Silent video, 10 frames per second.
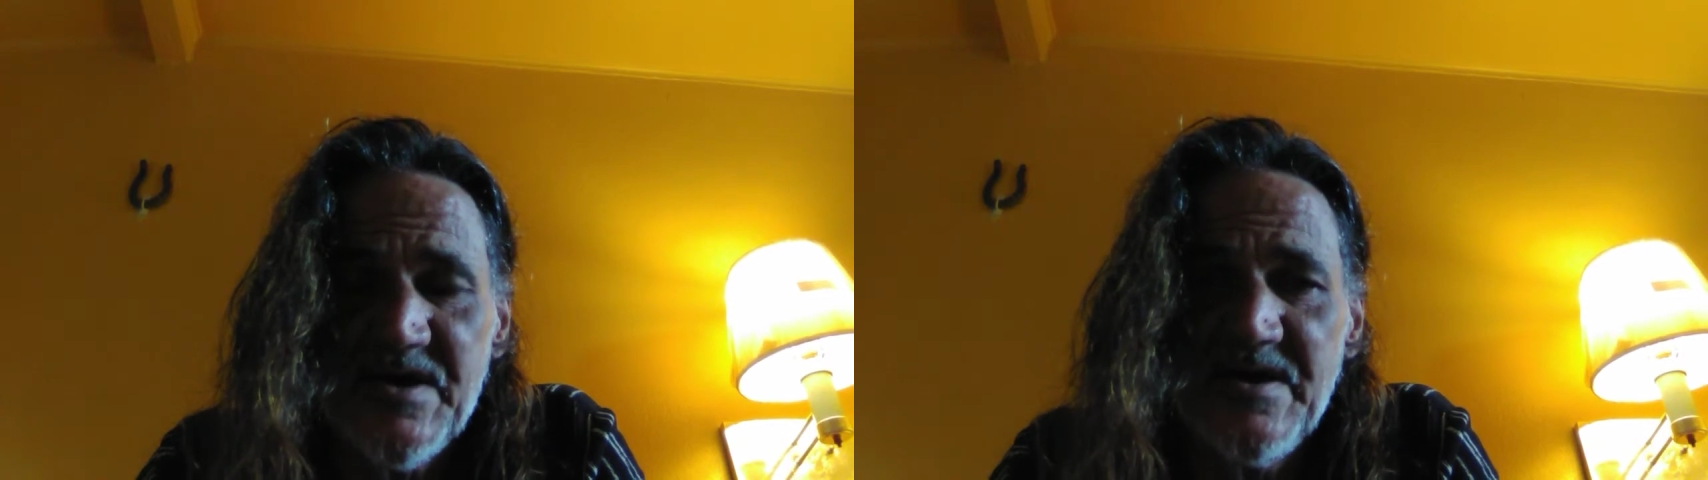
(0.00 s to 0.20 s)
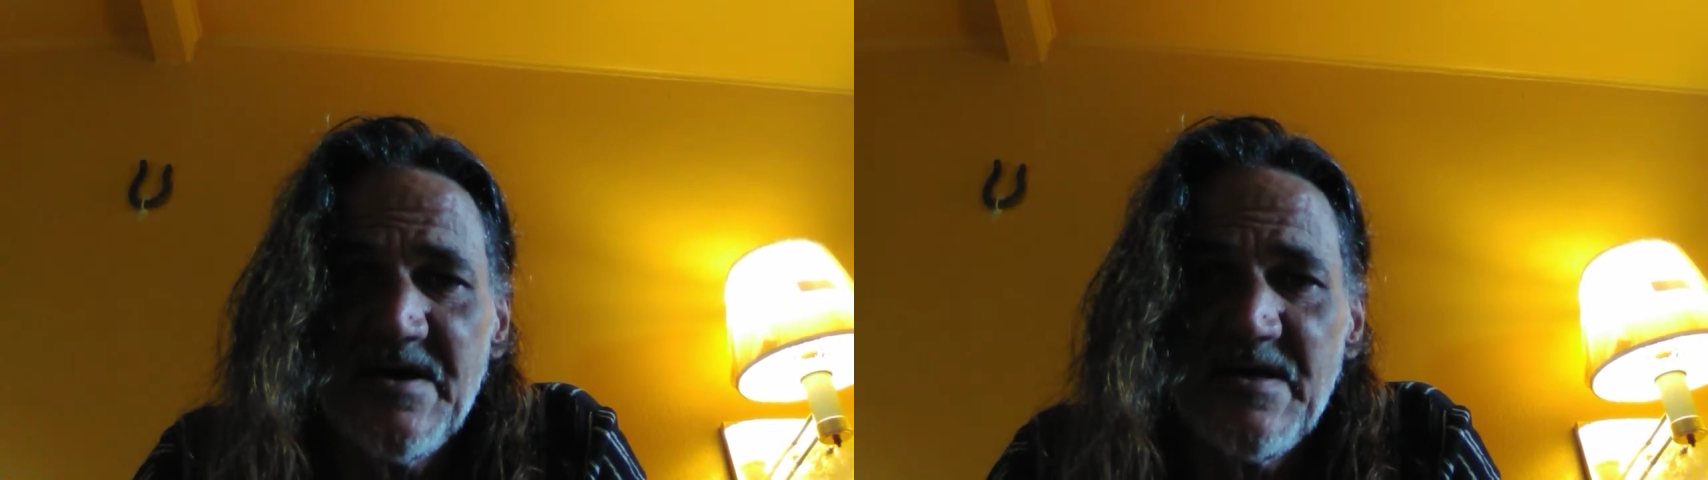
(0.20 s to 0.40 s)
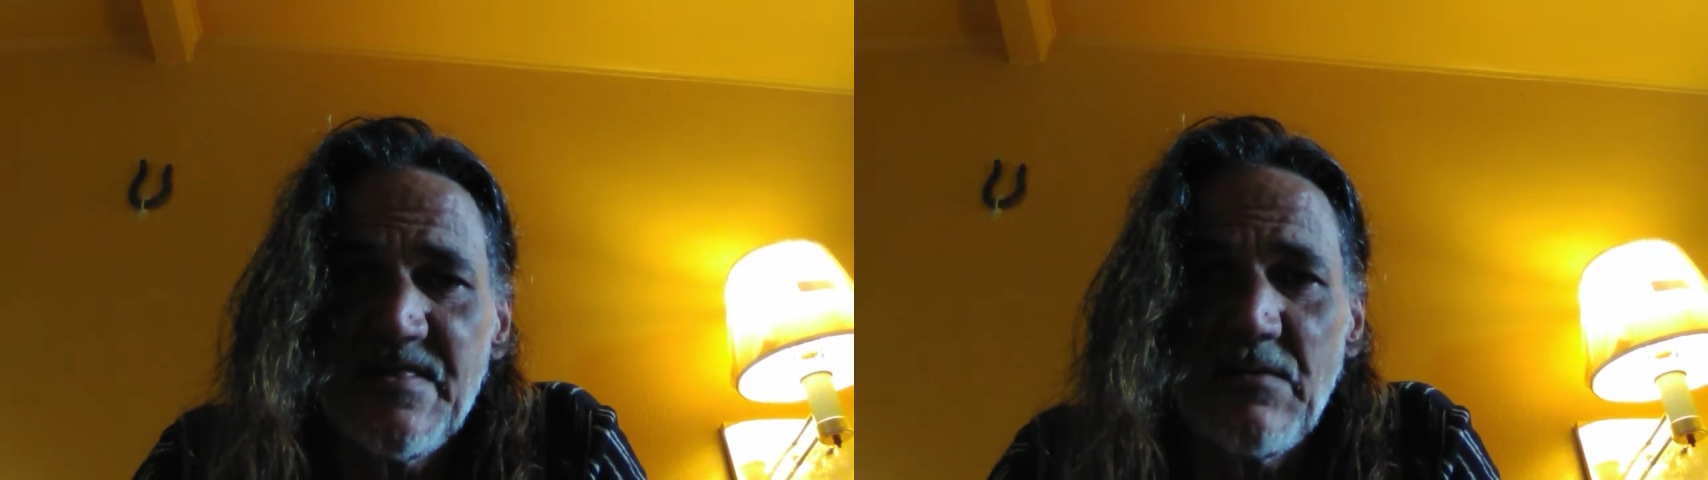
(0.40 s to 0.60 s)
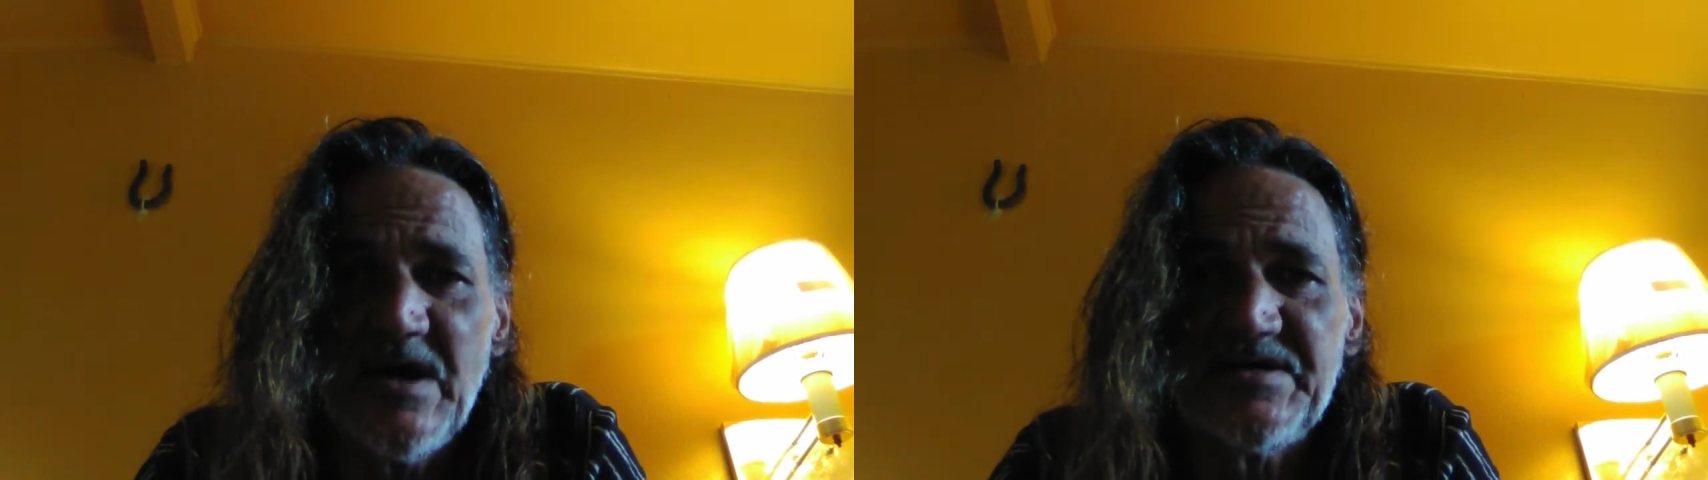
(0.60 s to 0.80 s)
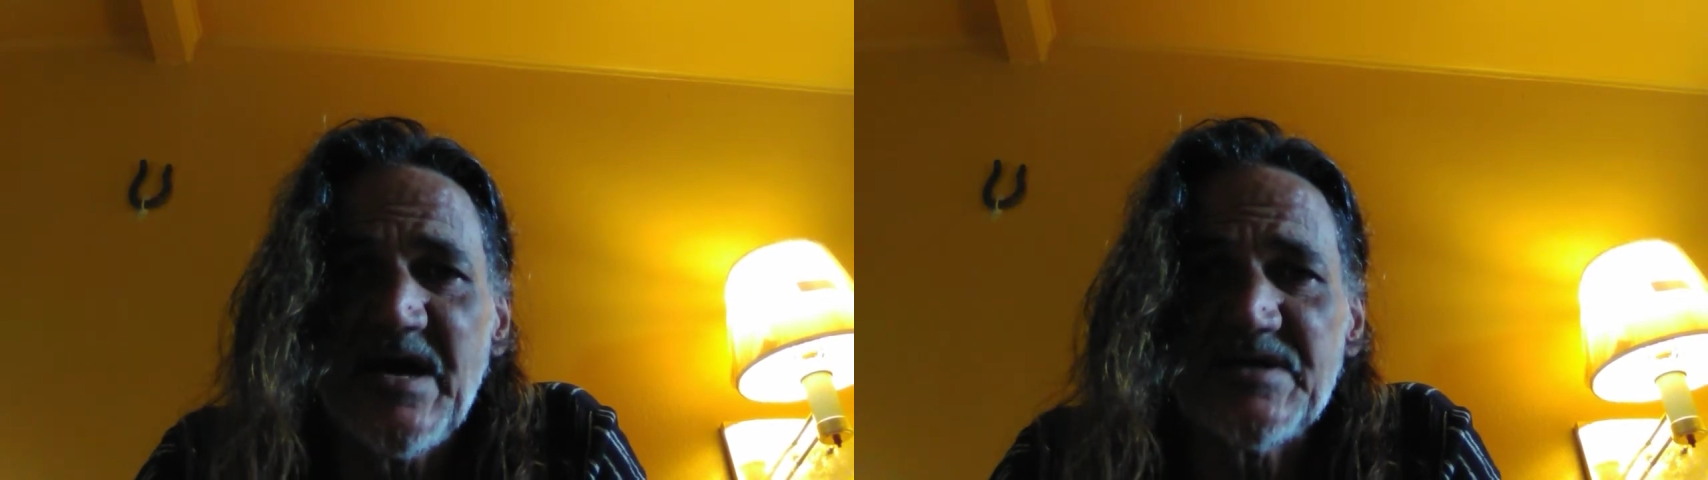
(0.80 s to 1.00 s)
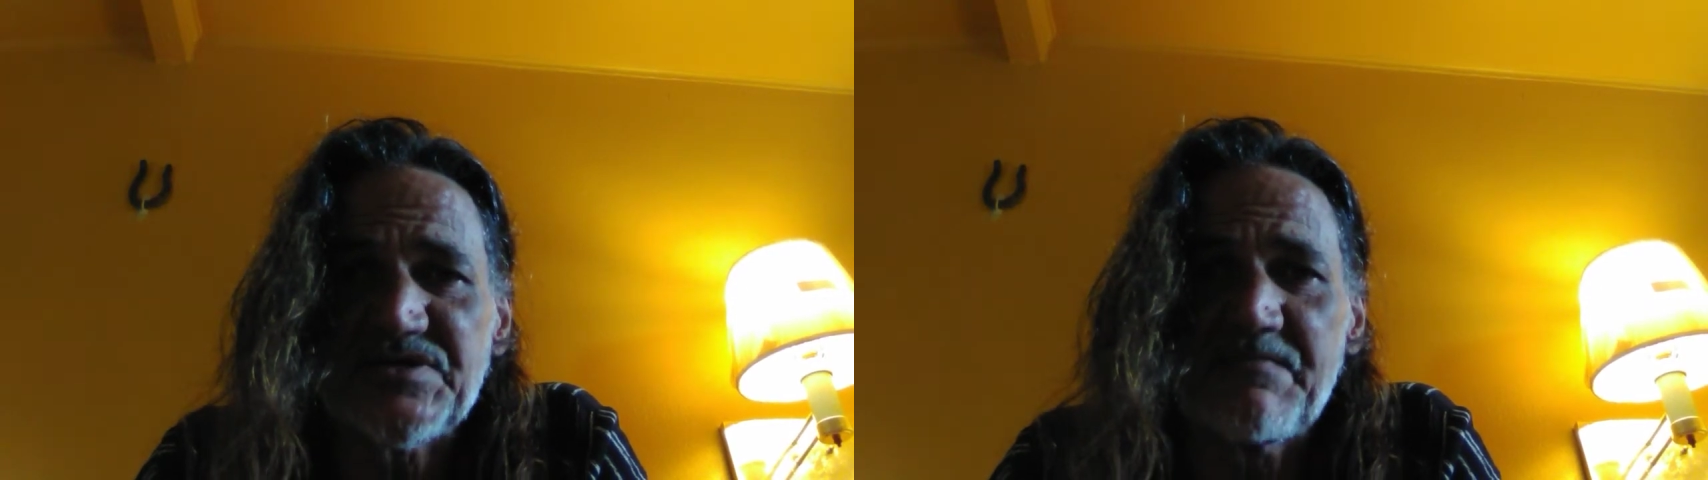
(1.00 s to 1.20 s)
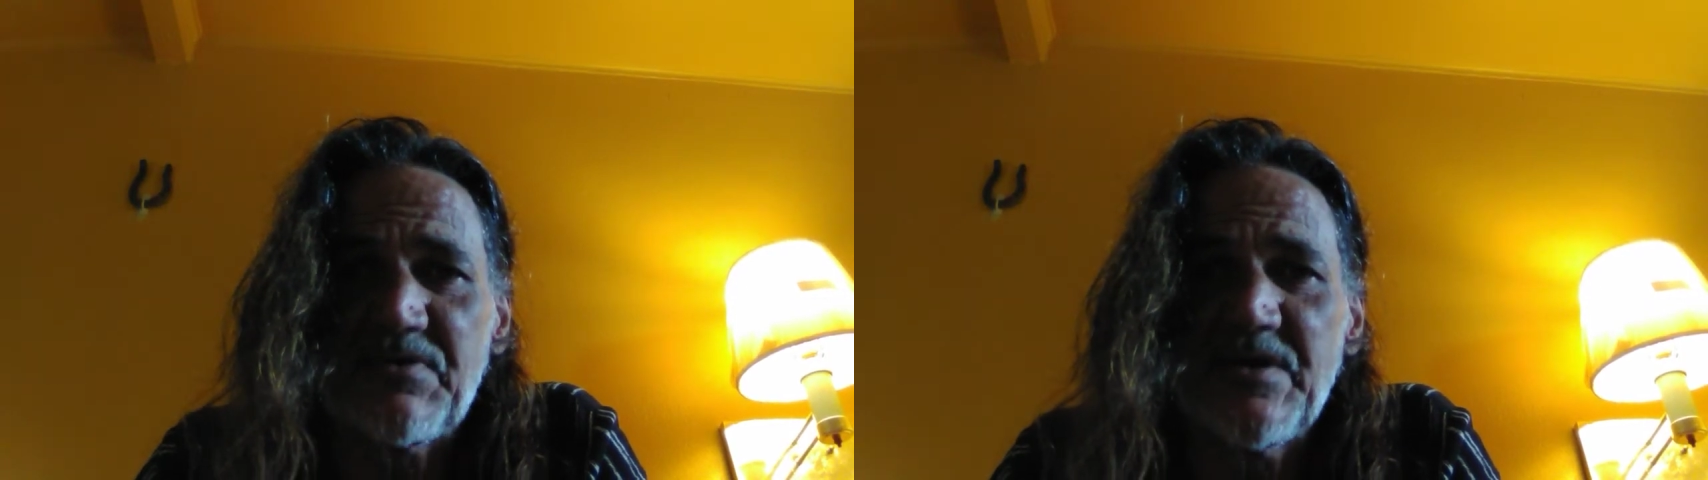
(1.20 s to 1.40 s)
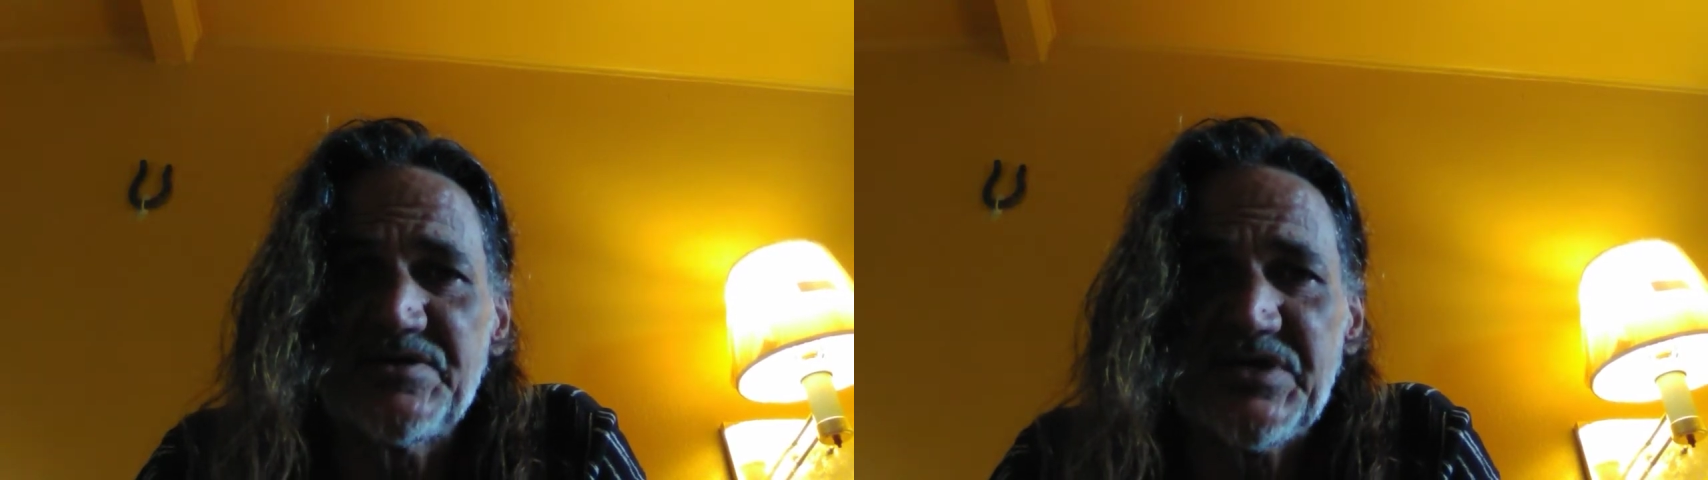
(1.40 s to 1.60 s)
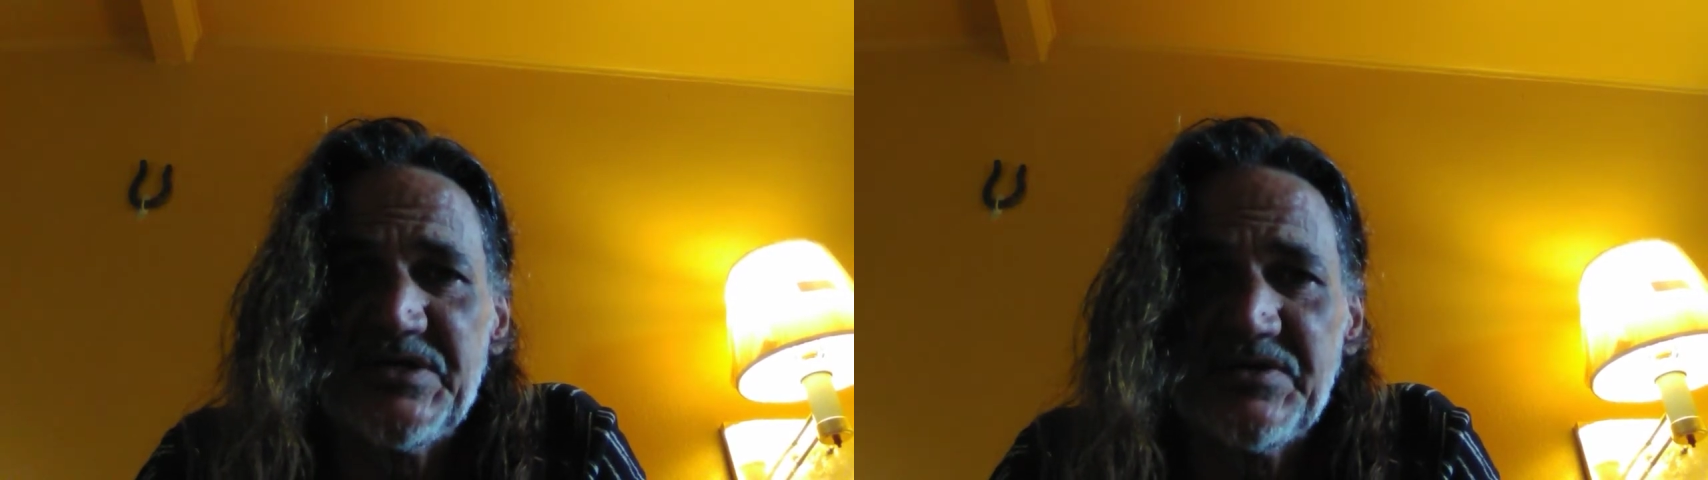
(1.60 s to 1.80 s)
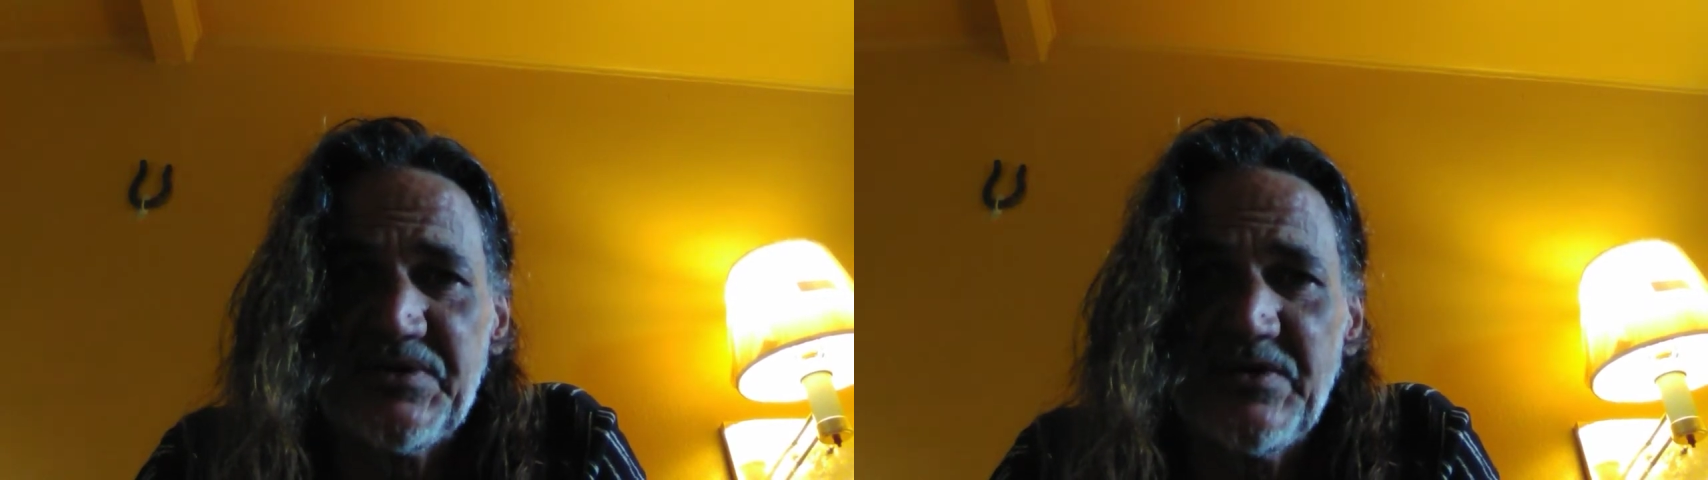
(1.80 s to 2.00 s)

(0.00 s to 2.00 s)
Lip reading: The white dot separates into three.